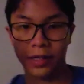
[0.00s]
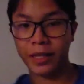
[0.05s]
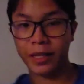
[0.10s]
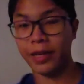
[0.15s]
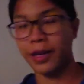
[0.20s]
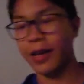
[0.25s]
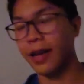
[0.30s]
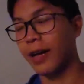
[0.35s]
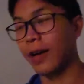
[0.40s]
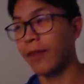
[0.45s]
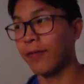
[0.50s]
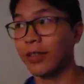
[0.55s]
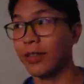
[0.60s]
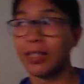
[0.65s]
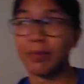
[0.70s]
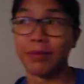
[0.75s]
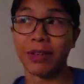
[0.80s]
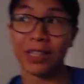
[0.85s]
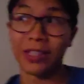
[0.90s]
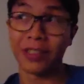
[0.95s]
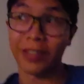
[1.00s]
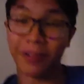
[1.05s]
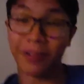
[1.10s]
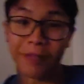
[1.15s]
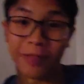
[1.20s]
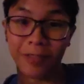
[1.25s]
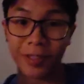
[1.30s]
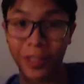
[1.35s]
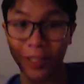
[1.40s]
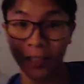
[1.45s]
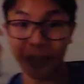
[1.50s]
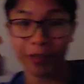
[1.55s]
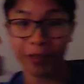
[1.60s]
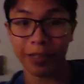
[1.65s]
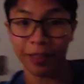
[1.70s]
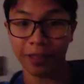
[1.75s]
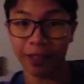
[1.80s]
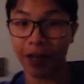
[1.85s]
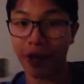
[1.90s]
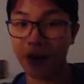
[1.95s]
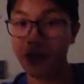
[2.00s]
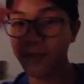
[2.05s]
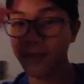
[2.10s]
Okay, I'm just about to have dinner right